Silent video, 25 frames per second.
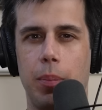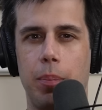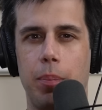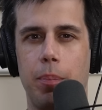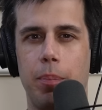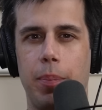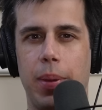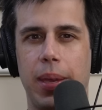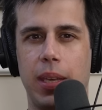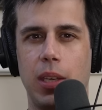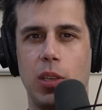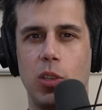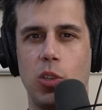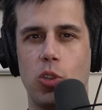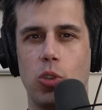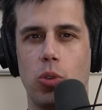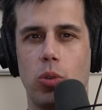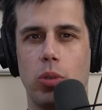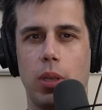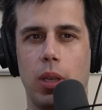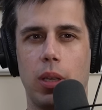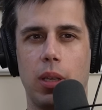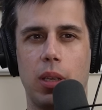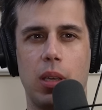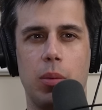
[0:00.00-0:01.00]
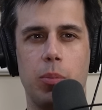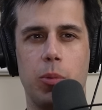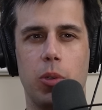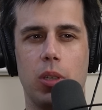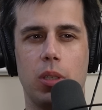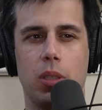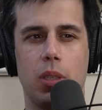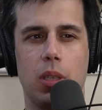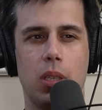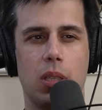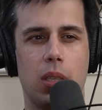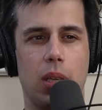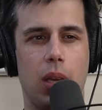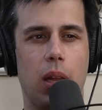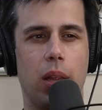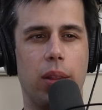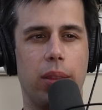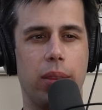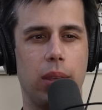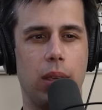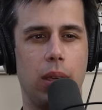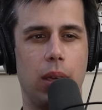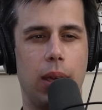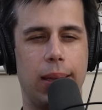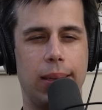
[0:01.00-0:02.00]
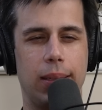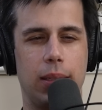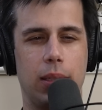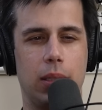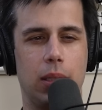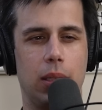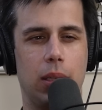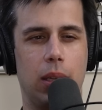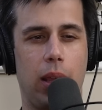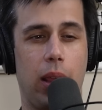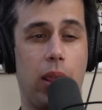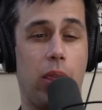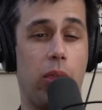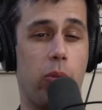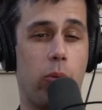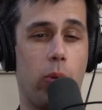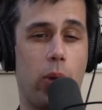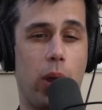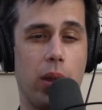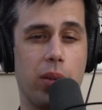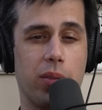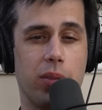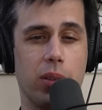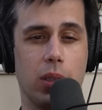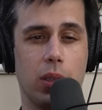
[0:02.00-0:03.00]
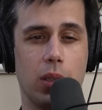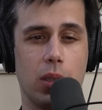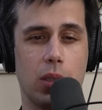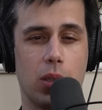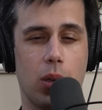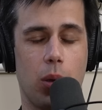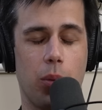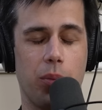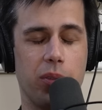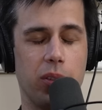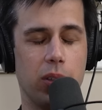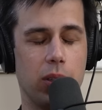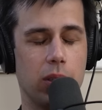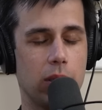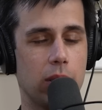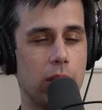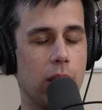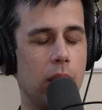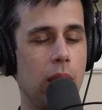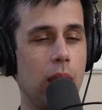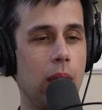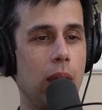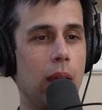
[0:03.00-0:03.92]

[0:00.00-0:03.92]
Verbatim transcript: Making sure that the community is healthy and, and thriving is obvious.